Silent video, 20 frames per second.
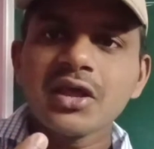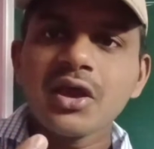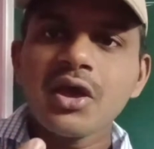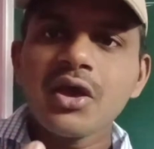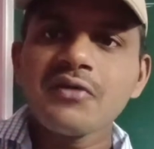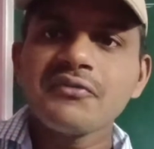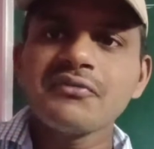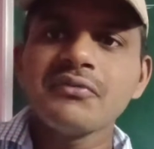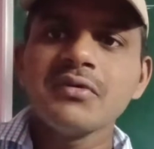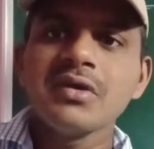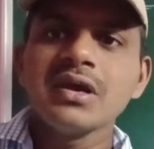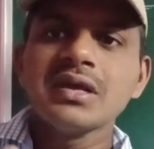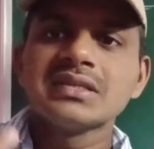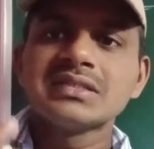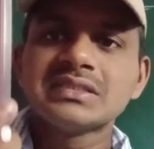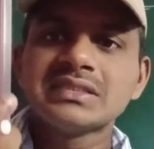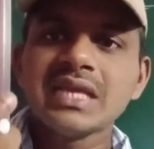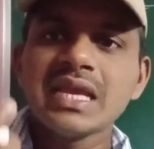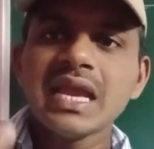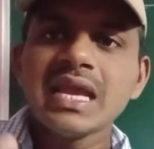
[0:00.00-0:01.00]
of
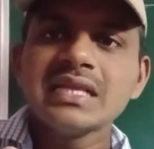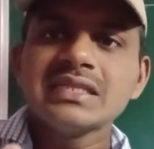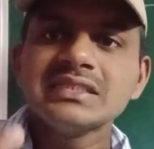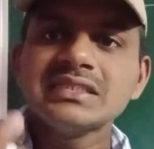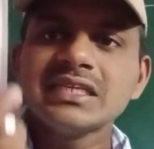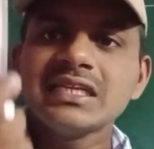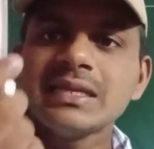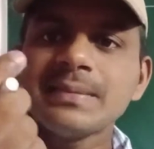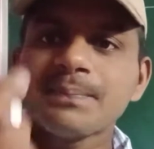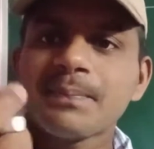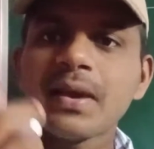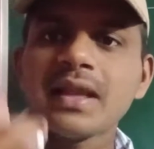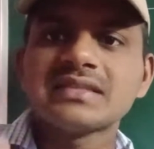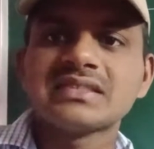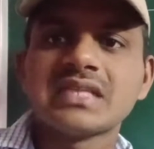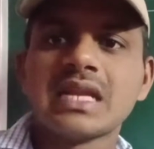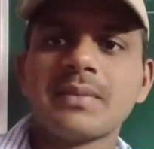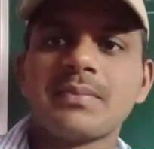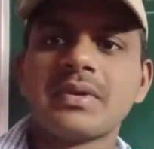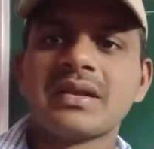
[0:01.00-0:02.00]
change in
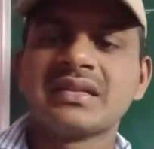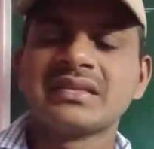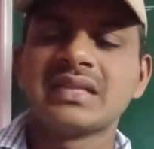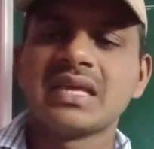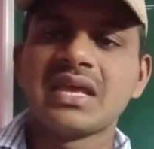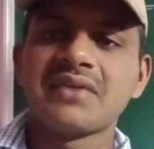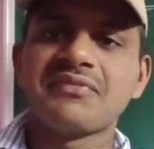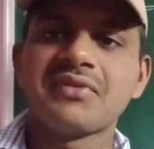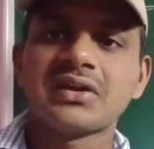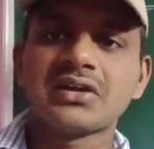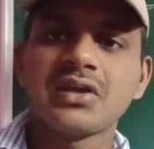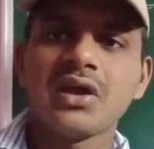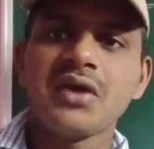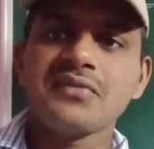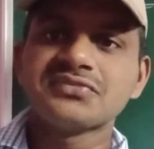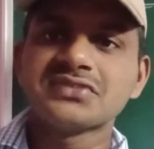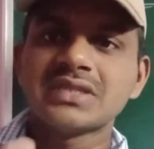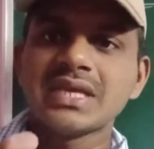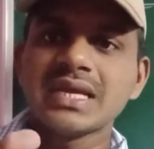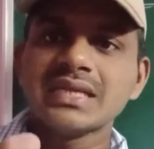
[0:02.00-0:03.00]
pulse number. The effect
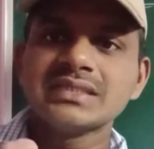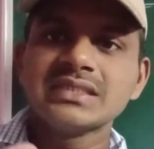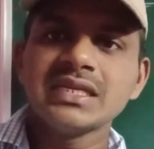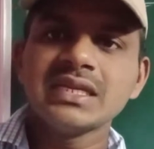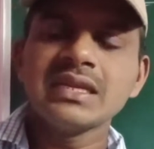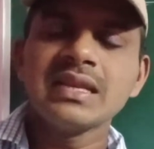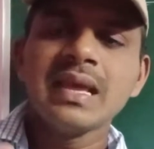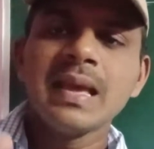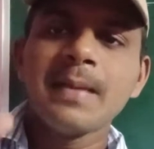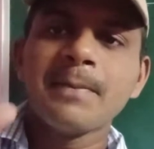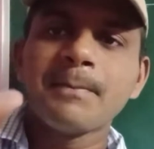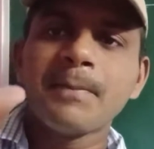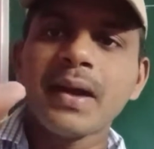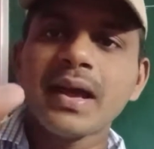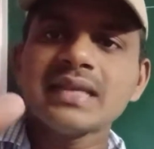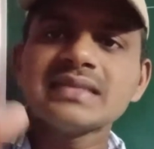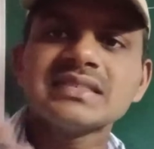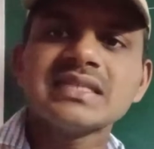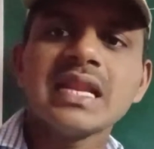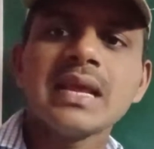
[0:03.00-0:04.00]
of change in
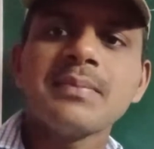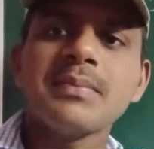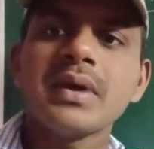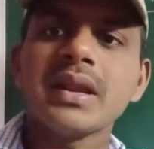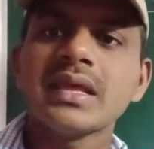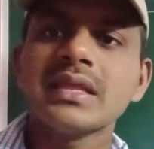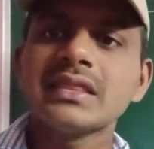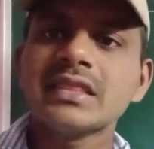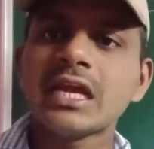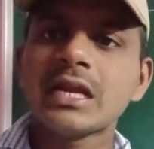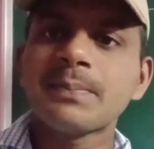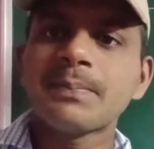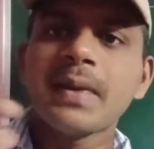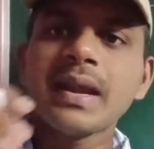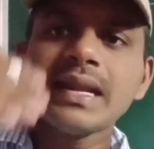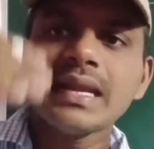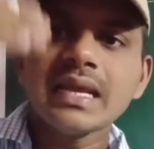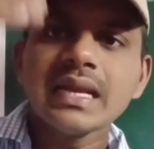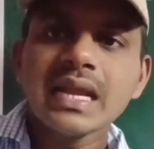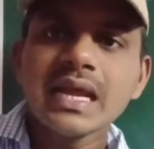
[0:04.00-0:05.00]
pulse number in that
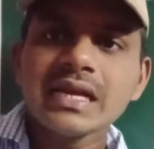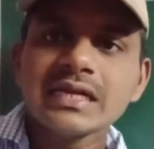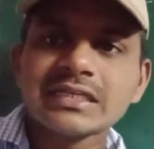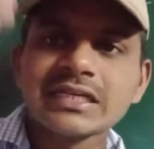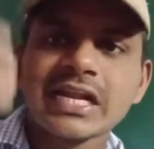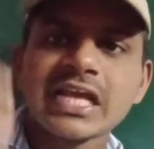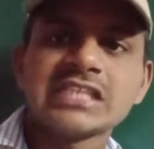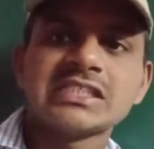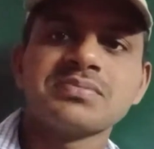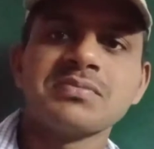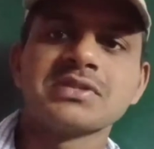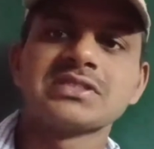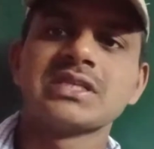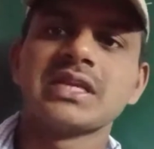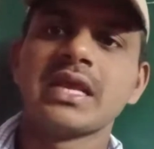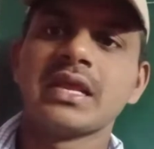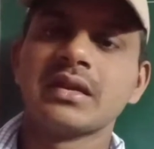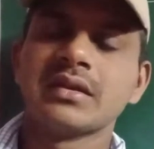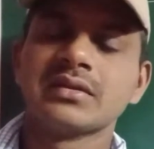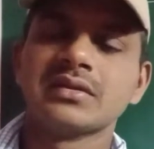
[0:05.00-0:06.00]
particular transmission
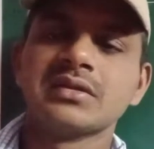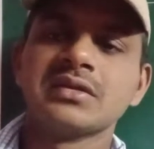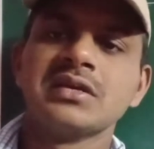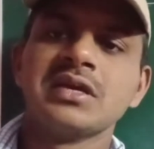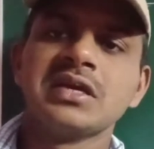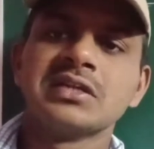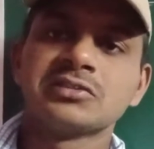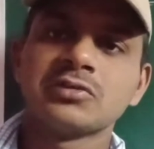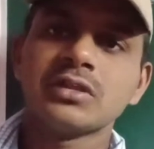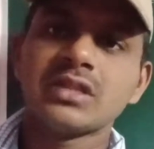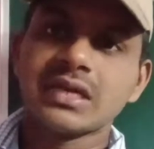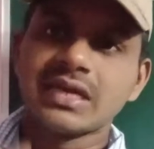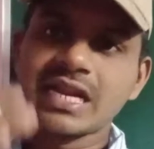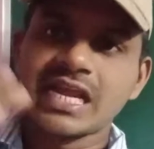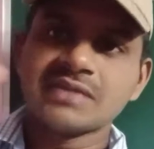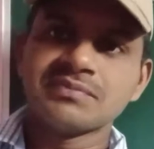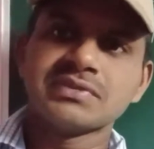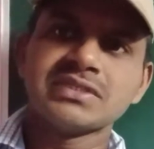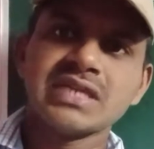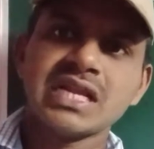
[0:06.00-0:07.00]
line. So the
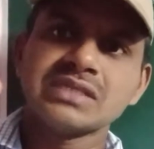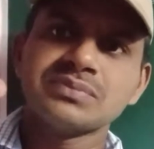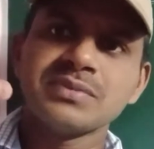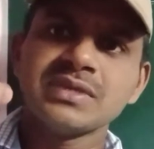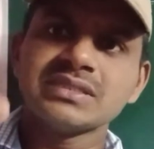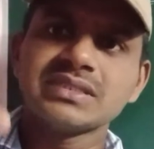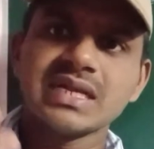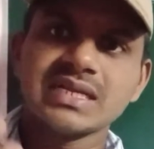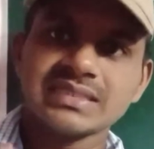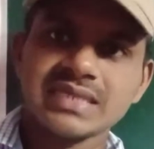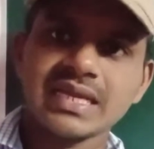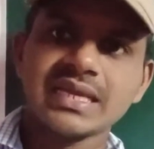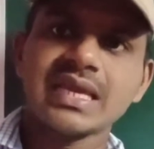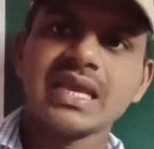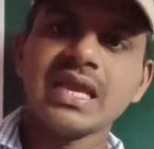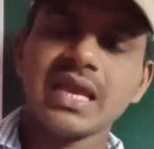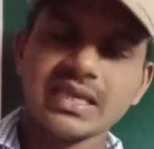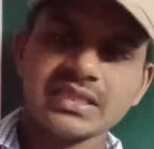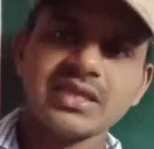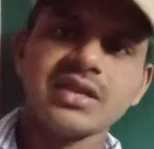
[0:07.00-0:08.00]
transmission line means that is like
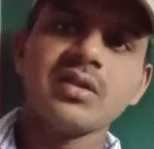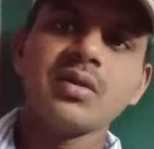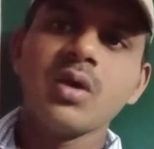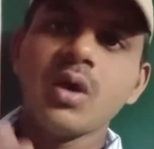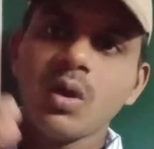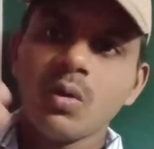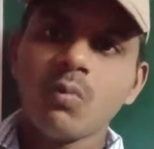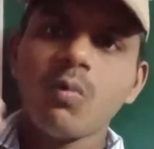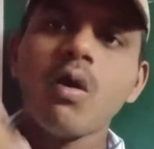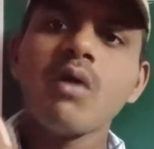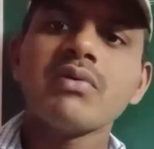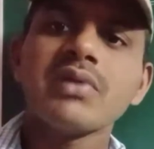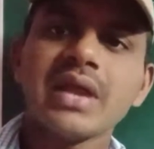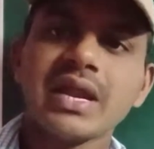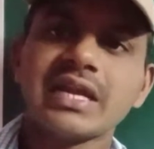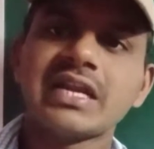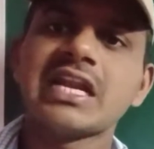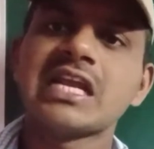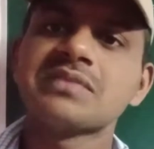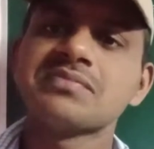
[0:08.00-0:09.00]
either
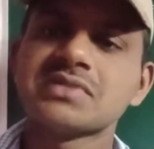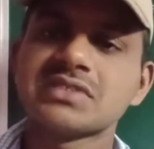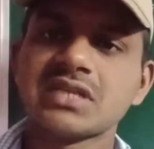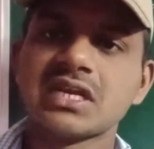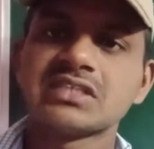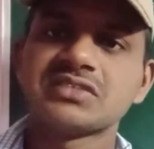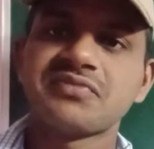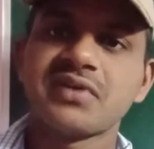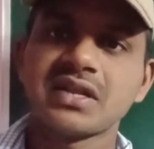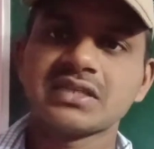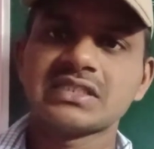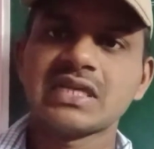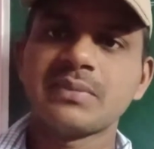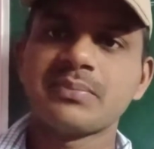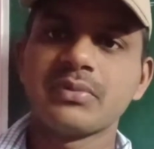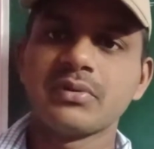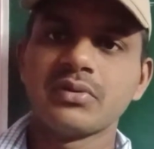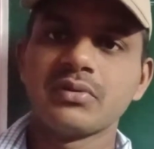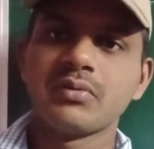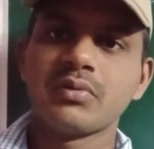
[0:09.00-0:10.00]
overhead transmission lines. For
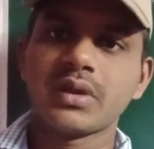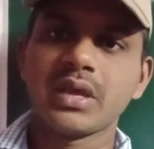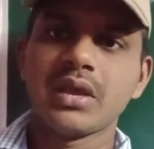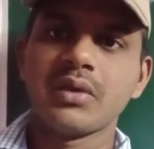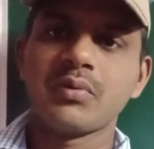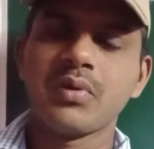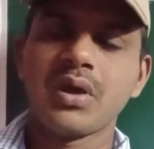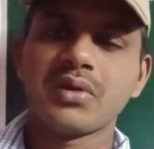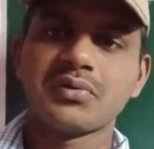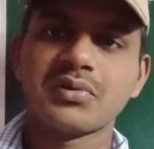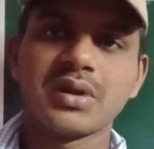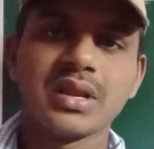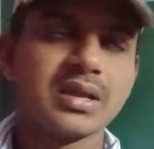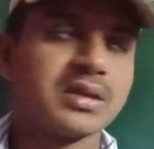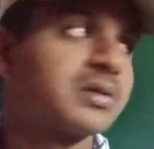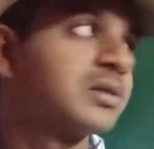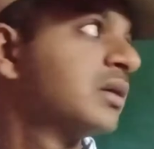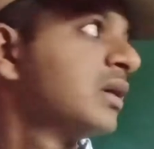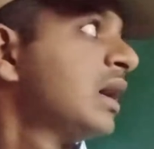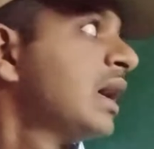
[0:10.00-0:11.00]
example, okay, we have to
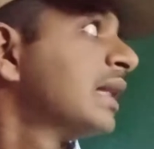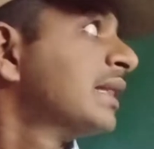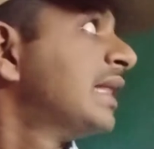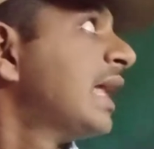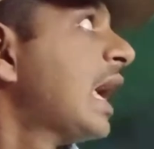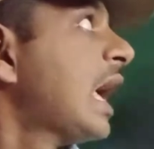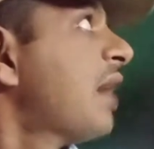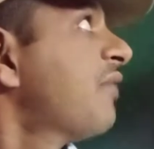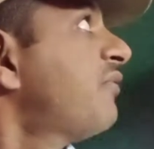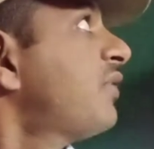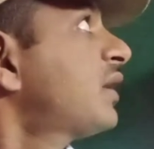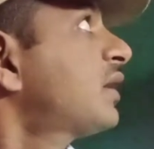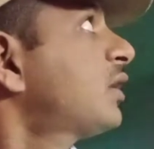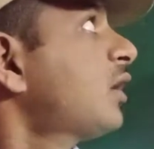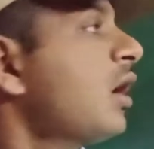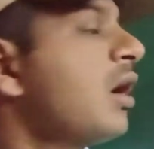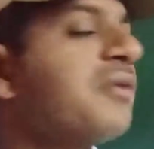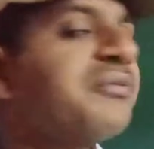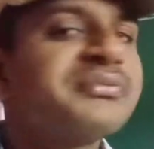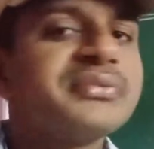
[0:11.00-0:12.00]
take the effect
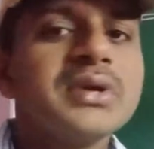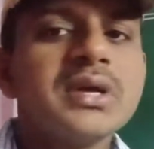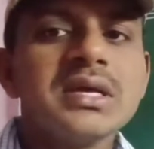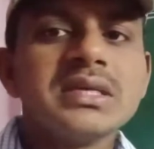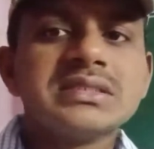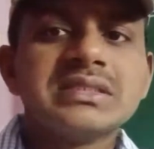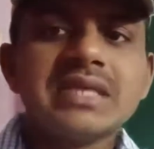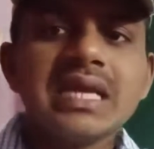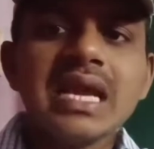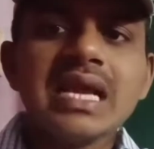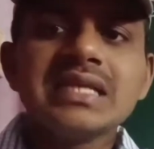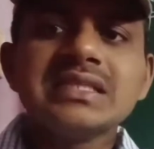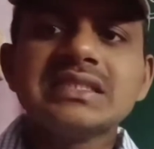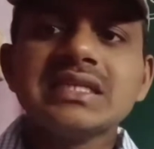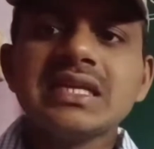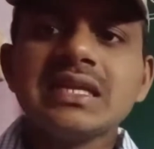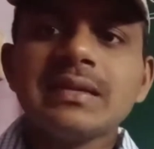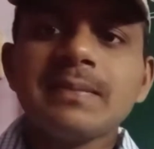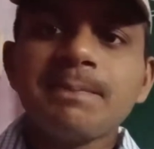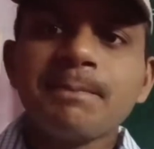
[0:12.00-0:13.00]
of change
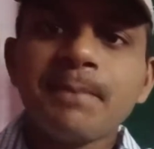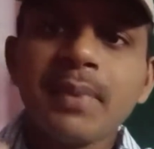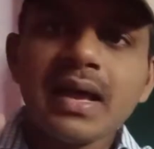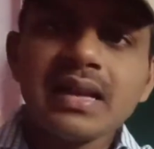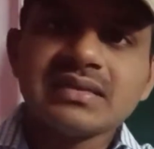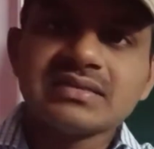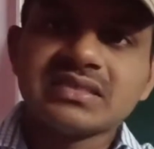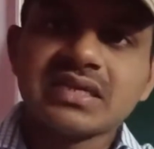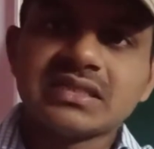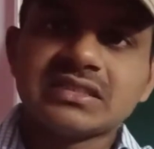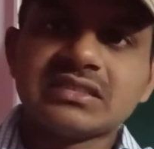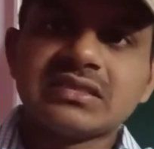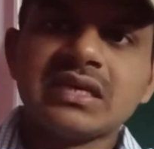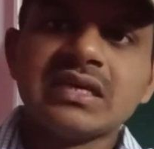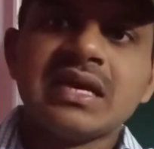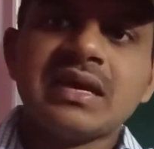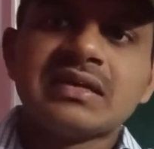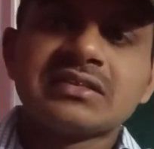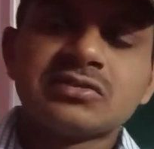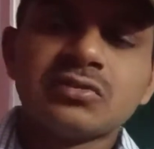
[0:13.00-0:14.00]
in pulses.
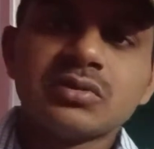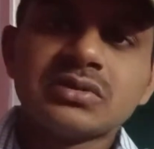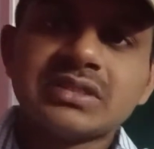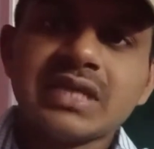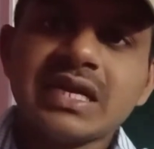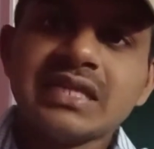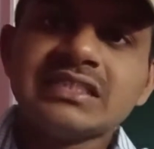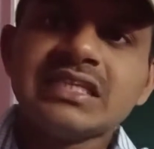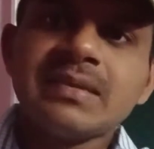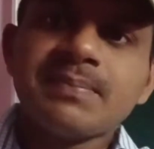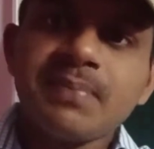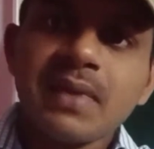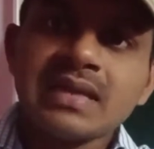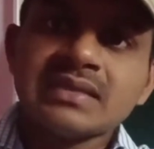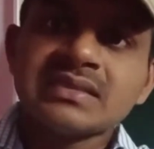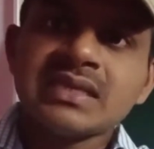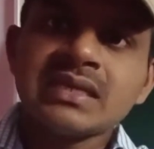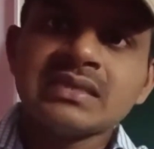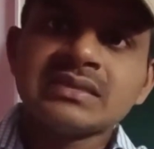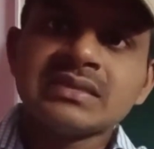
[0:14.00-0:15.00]
So change in
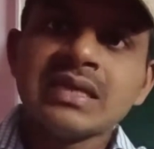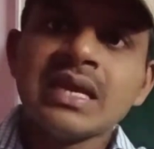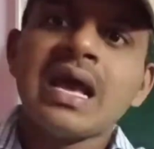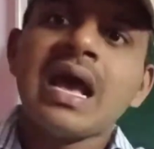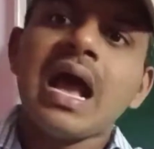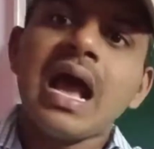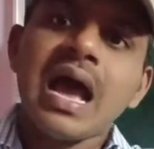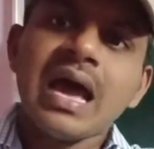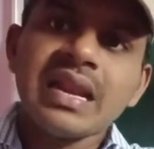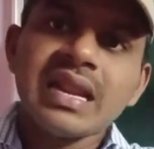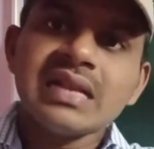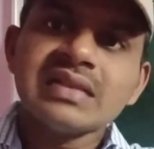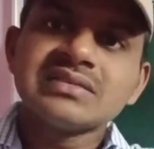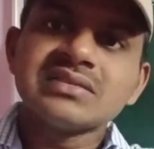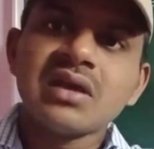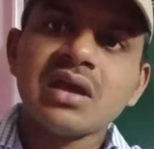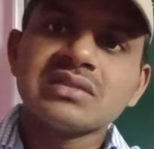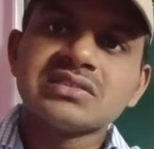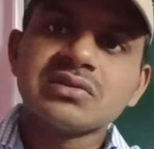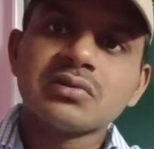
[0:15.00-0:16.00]
pulses or else
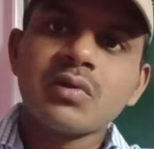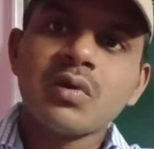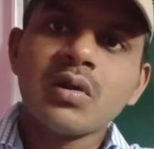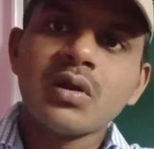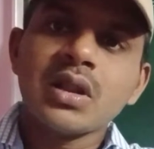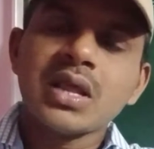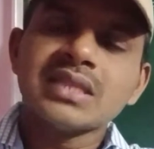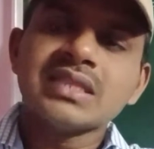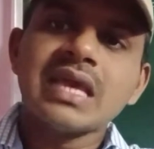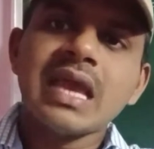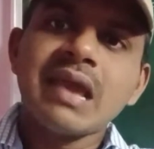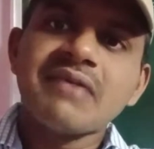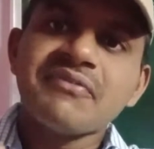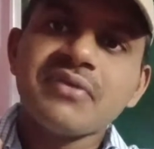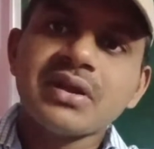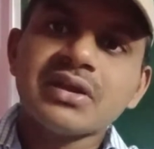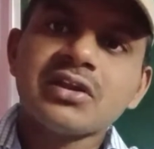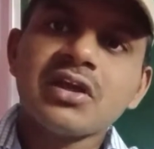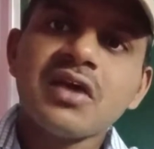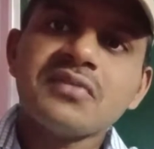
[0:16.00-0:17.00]
also called as
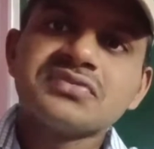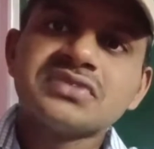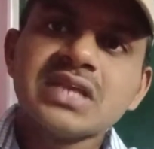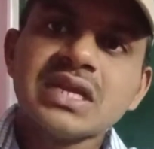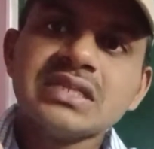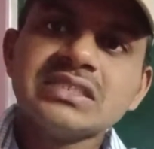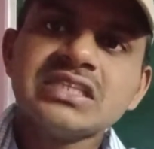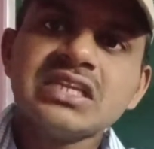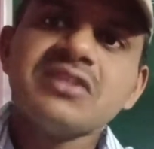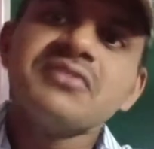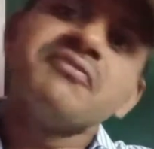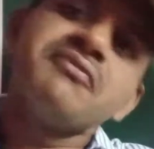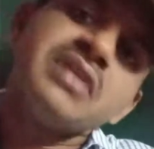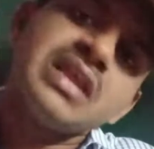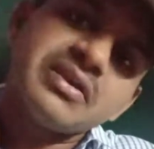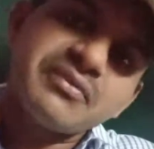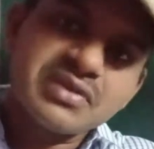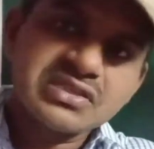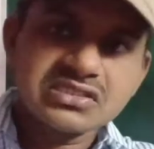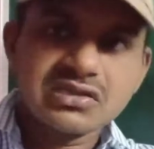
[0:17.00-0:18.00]
effect of change in
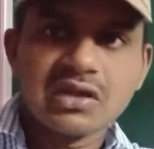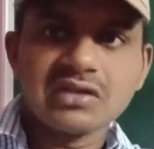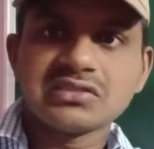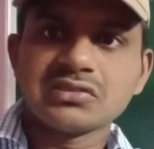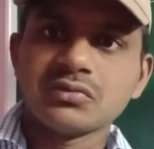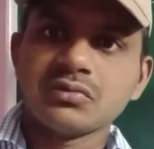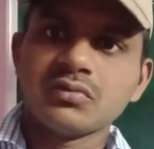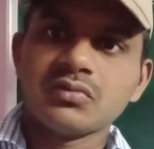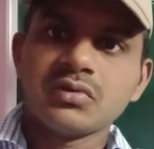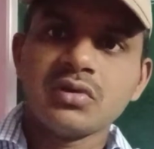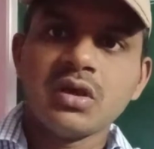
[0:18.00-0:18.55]
frequency also.